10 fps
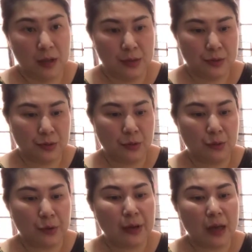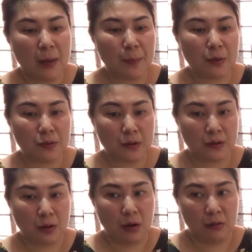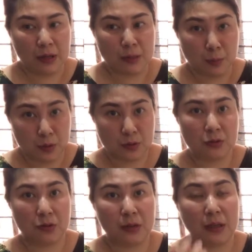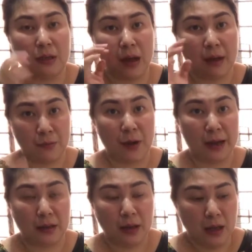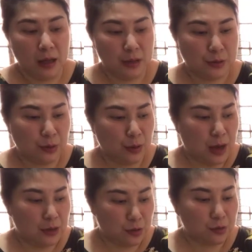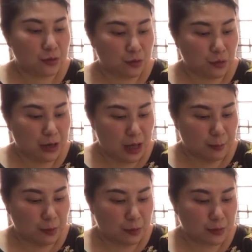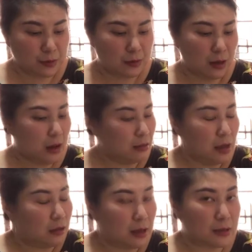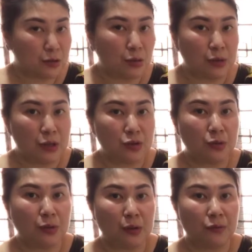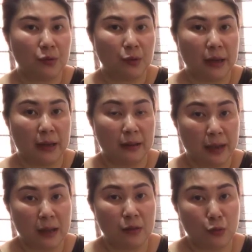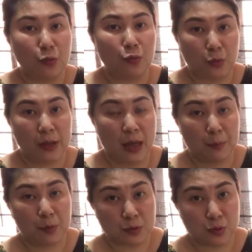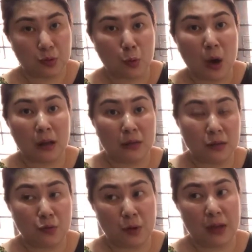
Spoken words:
So green apples is always more sturdy, I find. So I use green apples. I think there's no issue if you can get good red apples, good quality red